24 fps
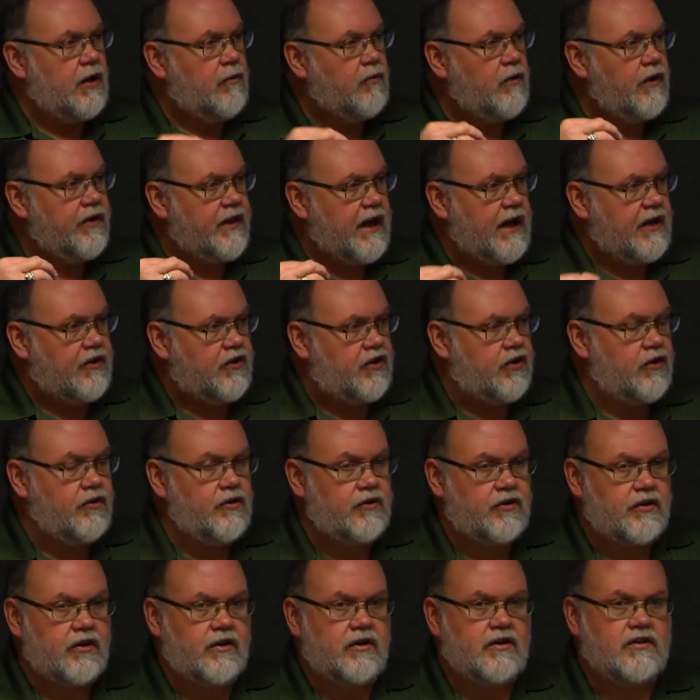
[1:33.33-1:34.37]
with that
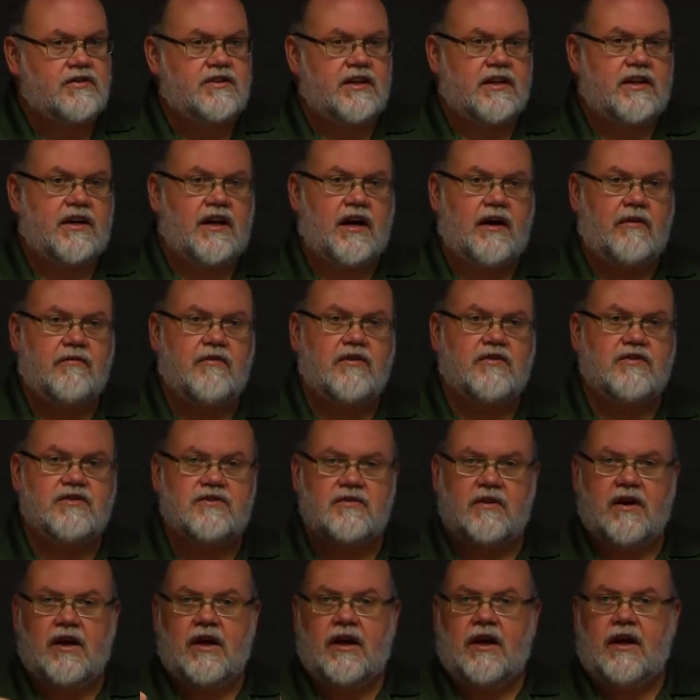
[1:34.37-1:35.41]
2/3, it
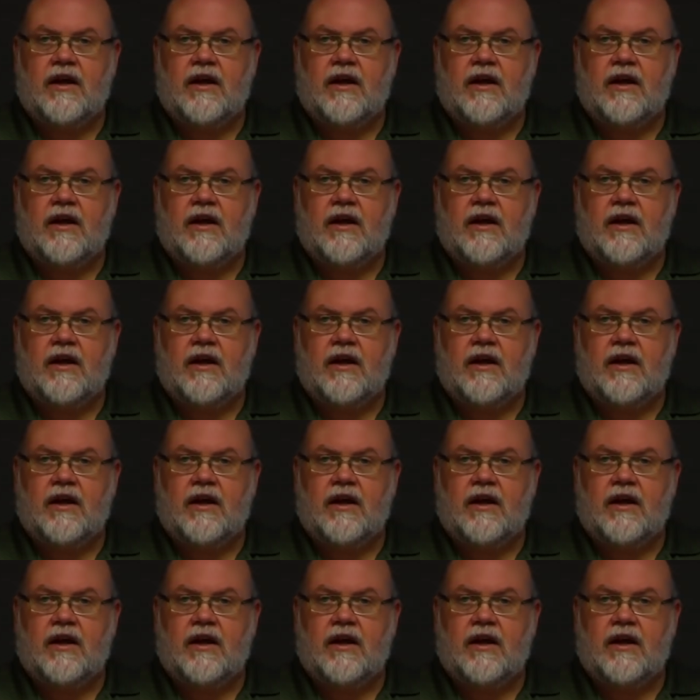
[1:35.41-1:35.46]
covers